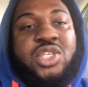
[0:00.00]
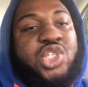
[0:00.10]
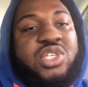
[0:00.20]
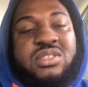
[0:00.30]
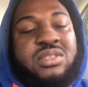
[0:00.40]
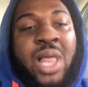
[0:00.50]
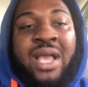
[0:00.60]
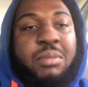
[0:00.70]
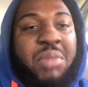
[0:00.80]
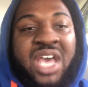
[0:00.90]
It's just
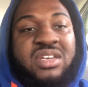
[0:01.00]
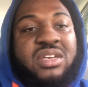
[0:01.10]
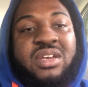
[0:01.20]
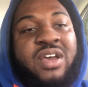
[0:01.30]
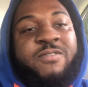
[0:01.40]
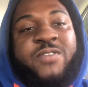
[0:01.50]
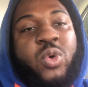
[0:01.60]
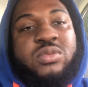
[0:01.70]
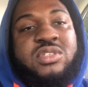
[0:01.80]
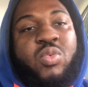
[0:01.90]
like Madden
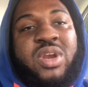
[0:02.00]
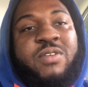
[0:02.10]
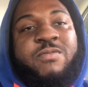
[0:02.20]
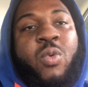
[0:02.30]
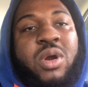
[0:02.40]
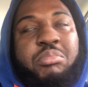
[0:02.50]
NFL 24.